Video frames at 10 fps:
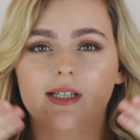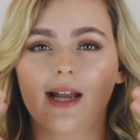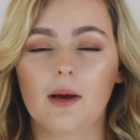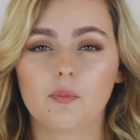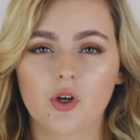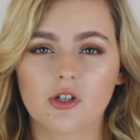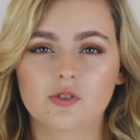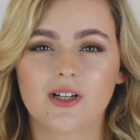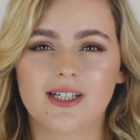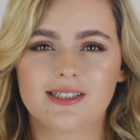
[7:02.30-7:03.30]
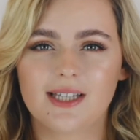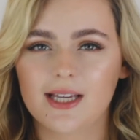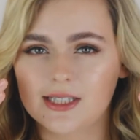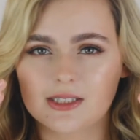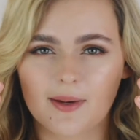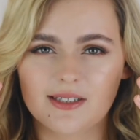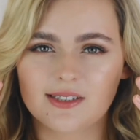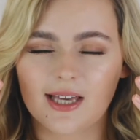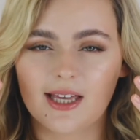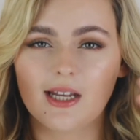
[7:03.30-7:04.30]
and ampules really sink into my
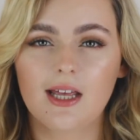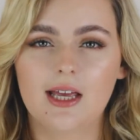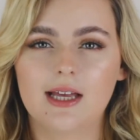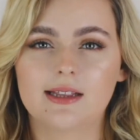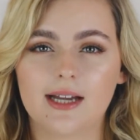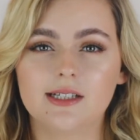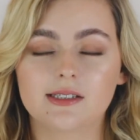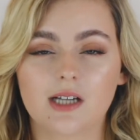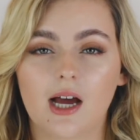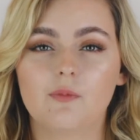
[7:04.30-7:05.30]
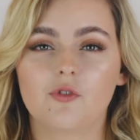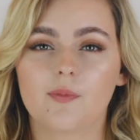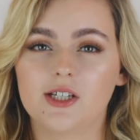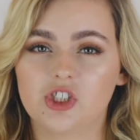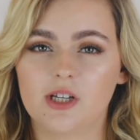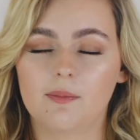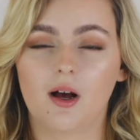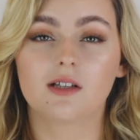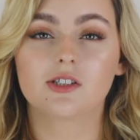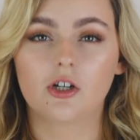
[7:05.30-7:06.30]
skin, then it's time for my sheet
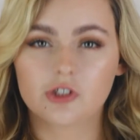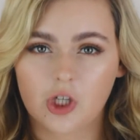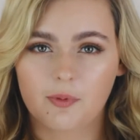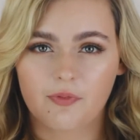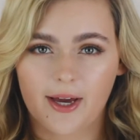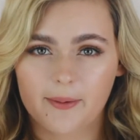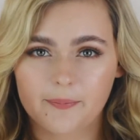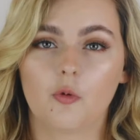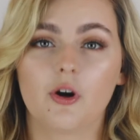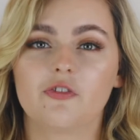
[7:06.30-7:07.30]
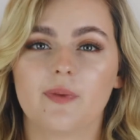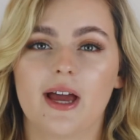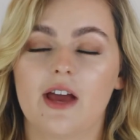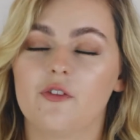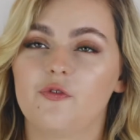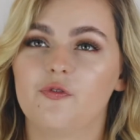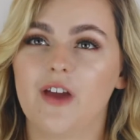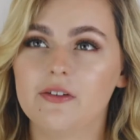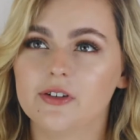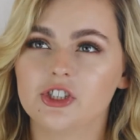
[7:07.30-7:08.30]
mask on top of that. One of my
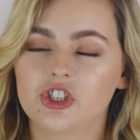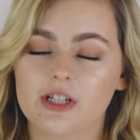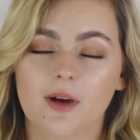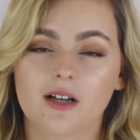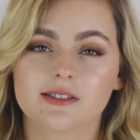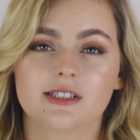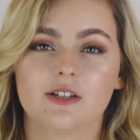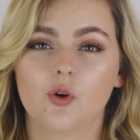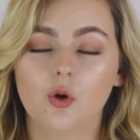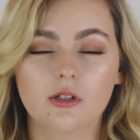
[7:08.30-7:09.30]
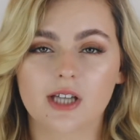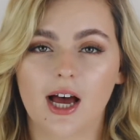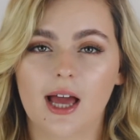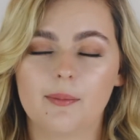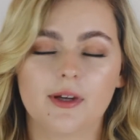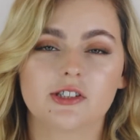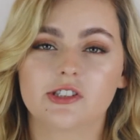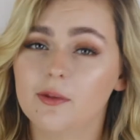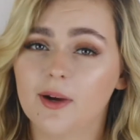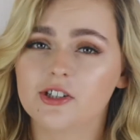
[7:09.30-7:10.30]
favorite sheet masks of all time,
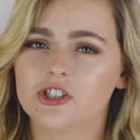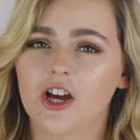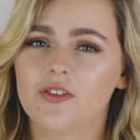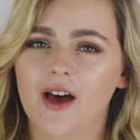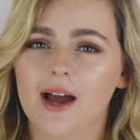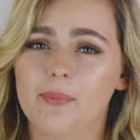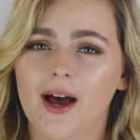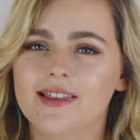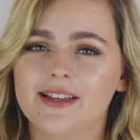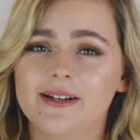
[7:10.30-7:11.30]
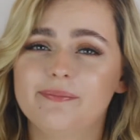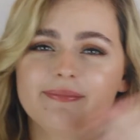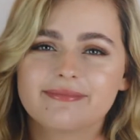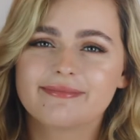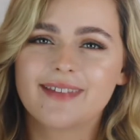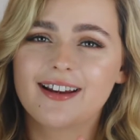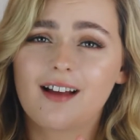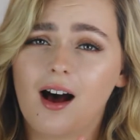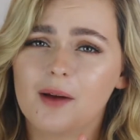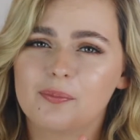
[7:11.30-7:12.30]
so much so that I buy them in
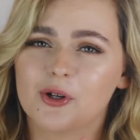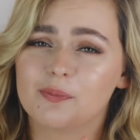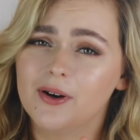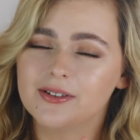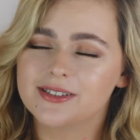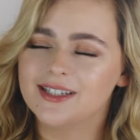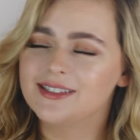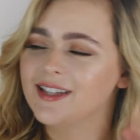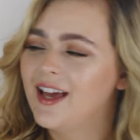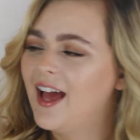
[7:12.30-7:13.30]
cardboard boxes,